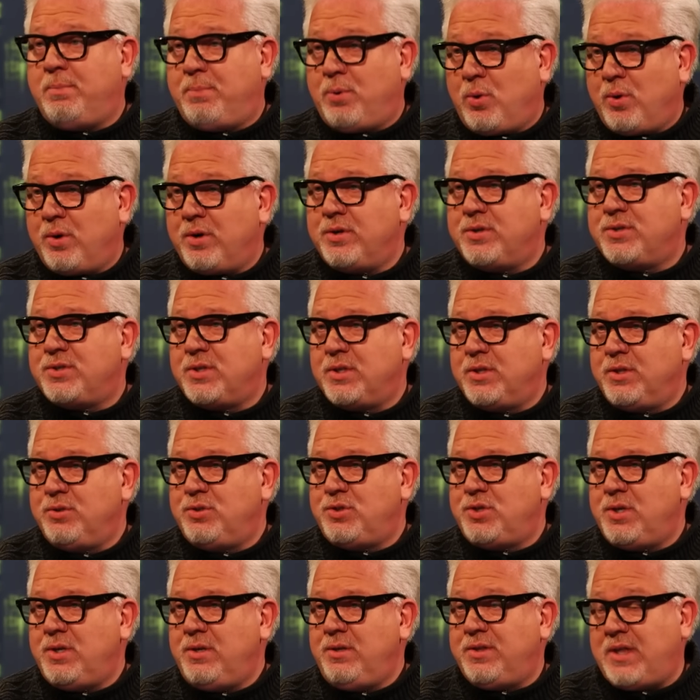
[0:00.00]
border
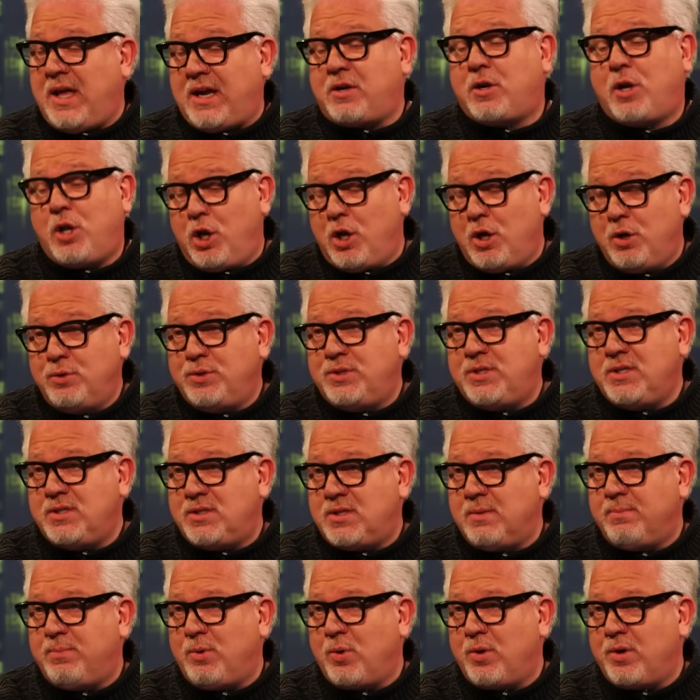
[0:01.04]
solution that closes
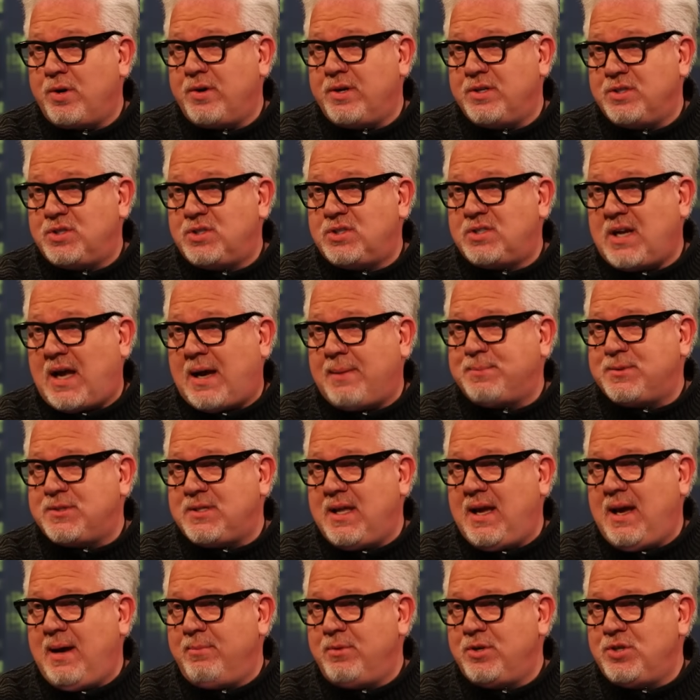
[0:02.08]
the border and stops
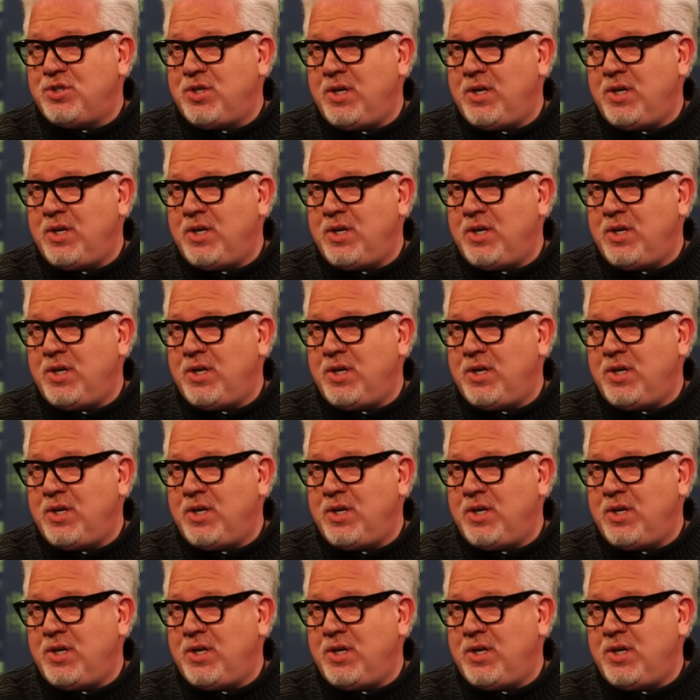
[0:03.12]
the hemorrhage?